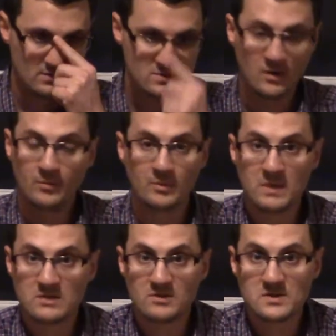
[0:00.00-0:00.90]
So I'm going to
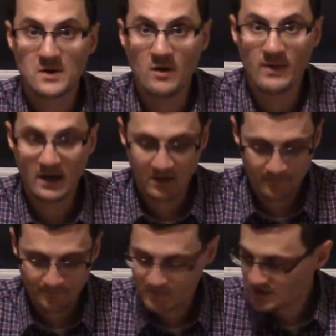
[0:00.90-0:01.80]
basically start
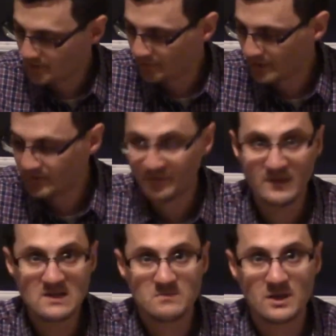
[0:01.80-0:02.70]
there, start playing with the
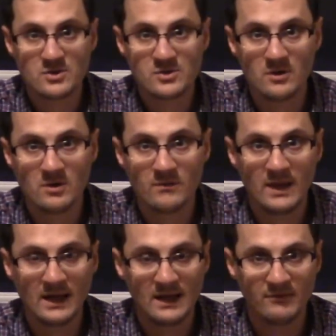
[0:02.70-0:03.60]
feats, make sure
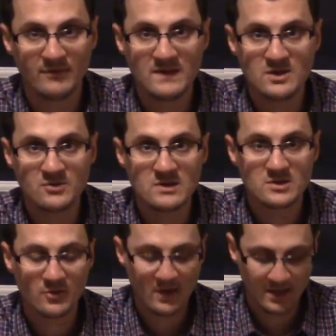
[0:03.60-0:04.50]
that I have the feat trees
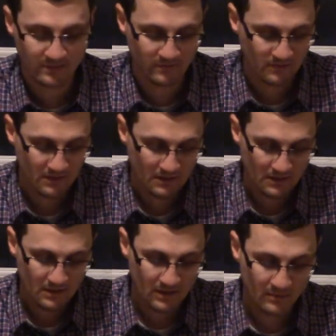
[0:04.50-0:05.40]
correct,
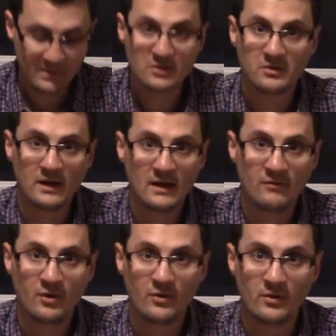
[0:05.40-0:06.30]
make sure I have
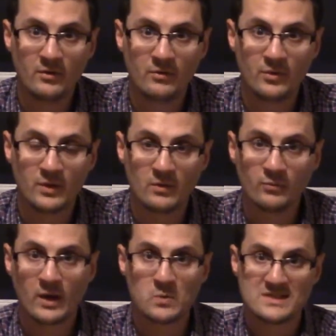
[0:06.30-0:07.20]
all the
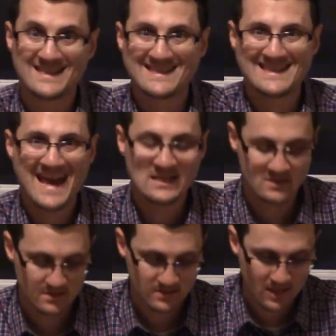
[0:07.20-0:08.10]
requisite
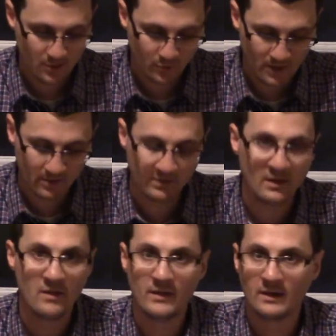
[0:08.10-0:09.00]
stats set correctly,
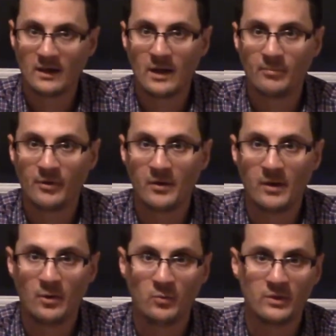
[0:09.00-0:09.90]
and then kind of play
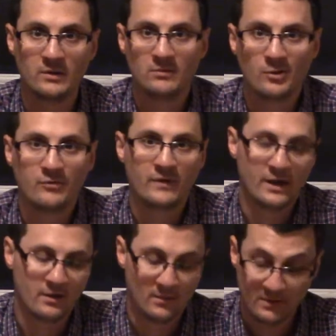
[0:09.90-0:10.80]
around with it.
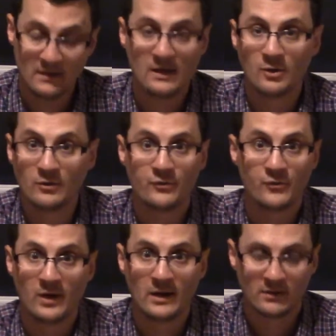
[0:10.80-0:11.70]
Fighter, I'm going to need good
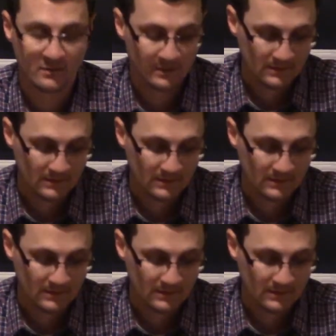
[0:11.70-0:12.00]
strength.